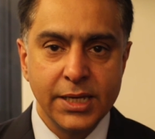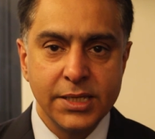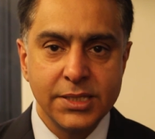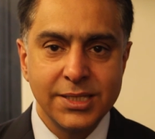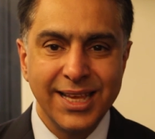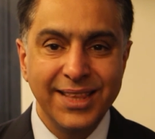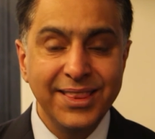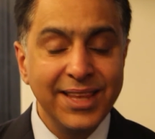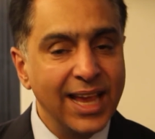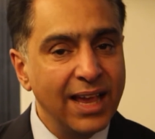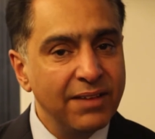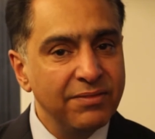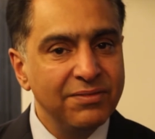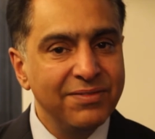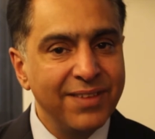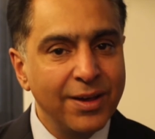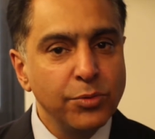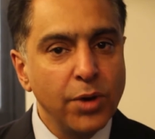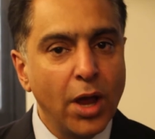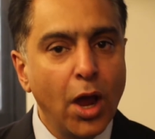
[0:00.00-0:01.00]
is that they
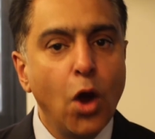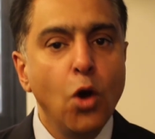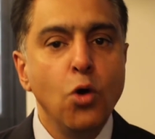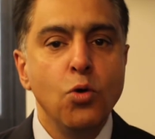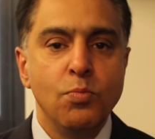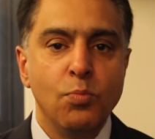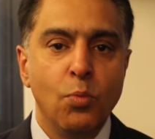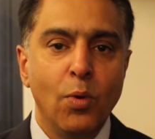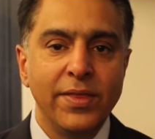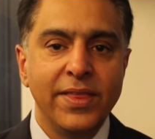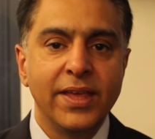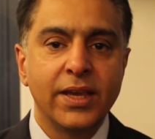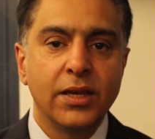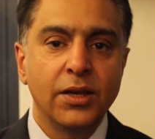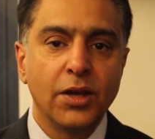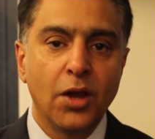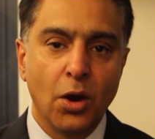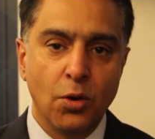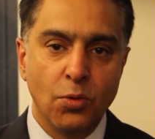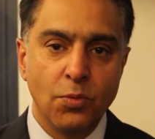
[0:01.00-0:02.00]
haven't found a home where they
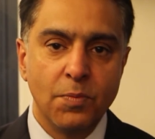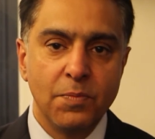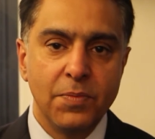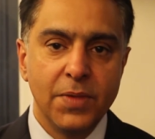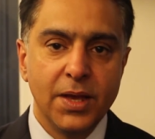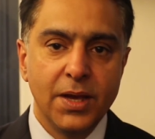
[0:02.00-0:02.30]
can go.